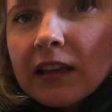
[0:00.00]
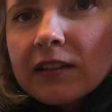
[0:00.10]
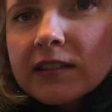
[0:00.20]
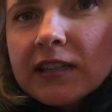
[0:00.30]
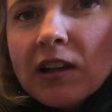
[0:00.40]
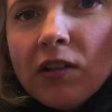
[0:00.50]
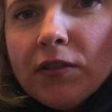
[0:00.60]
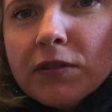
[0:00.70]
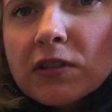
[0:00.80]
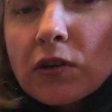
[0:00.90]
See all
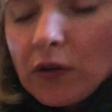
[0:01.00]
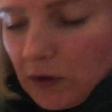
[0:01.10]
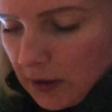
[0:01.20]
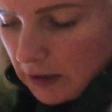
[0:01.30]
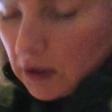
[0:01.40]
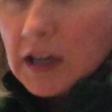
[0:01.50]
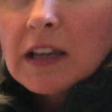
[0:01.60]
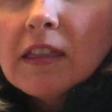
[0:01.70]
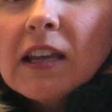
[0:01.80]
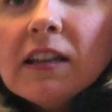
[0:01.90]
those curly
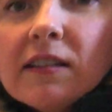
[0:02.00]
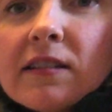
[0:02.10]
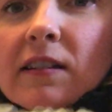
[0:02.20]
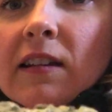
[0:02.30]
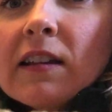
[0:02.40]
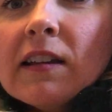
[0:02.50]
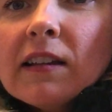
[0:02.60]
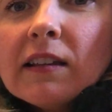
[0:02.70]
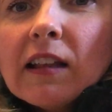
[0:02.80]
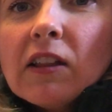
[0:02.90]
looking things?
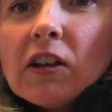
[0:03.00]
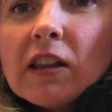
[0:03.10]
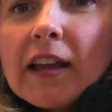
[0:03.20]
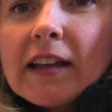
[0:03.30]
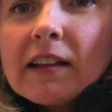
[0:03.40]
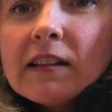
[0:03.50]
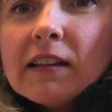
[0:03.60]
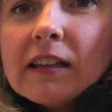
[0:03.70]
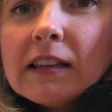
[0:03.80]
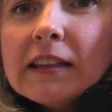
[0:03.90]
They look like
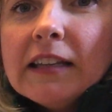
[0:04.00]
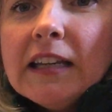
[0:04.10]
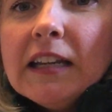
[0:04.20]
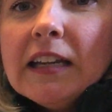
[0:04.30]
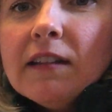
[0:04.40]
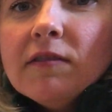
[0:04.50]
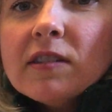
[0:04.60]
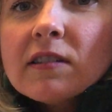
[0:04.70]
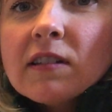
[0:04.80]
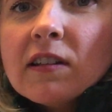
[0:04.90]
little
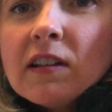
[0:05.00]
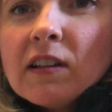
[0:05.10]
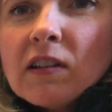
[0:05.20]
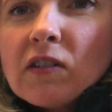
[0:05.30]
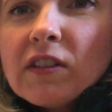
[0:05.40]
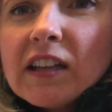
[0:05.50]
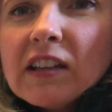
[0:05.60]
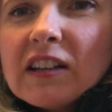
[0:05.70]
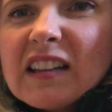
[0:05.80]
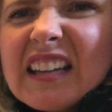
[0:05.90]
leaves. Or they
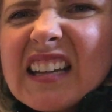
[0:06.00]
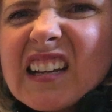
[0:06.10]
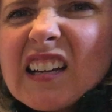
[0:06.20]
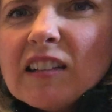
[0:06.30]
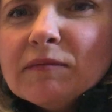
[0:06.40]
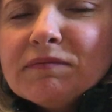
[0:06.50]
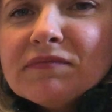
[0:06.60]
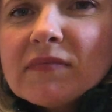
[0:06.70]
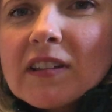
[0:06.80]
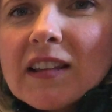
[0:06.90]
look like, they
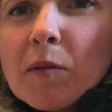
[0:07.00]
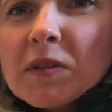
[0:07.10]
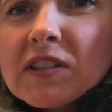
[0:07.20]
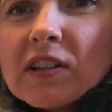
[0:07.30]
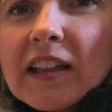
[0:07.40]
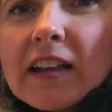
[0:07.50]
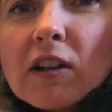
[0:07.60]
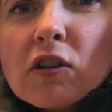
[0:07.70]
almost look like